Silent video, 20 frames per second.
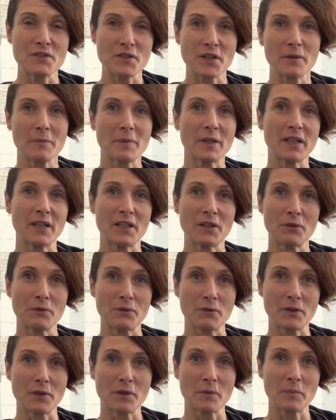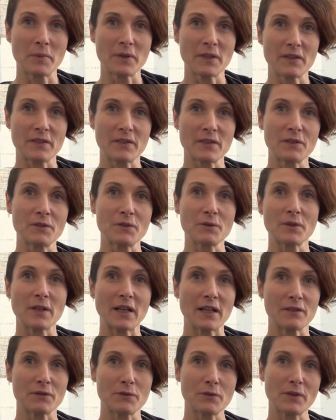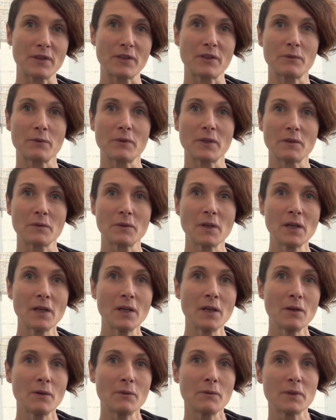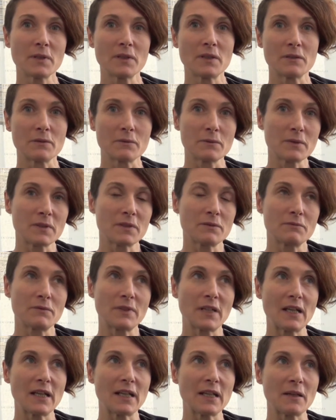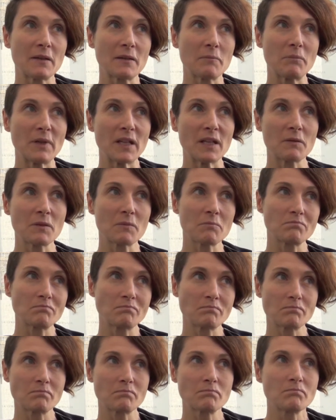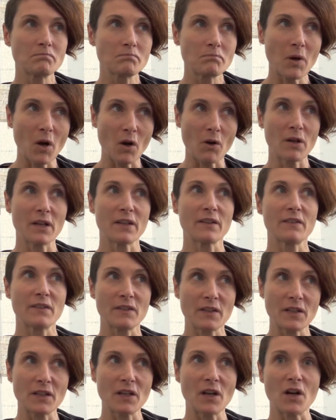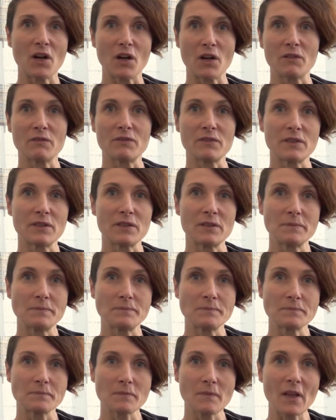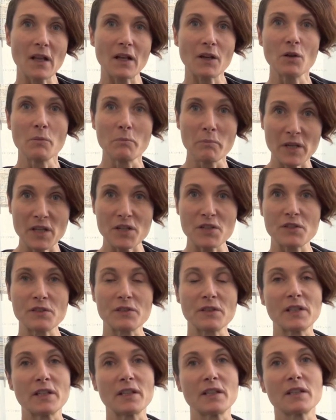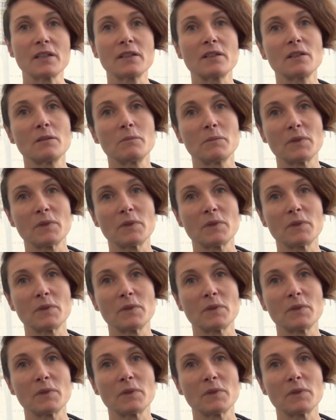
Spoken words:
and Germany in Europe is the two countries with really a big policy of commissioning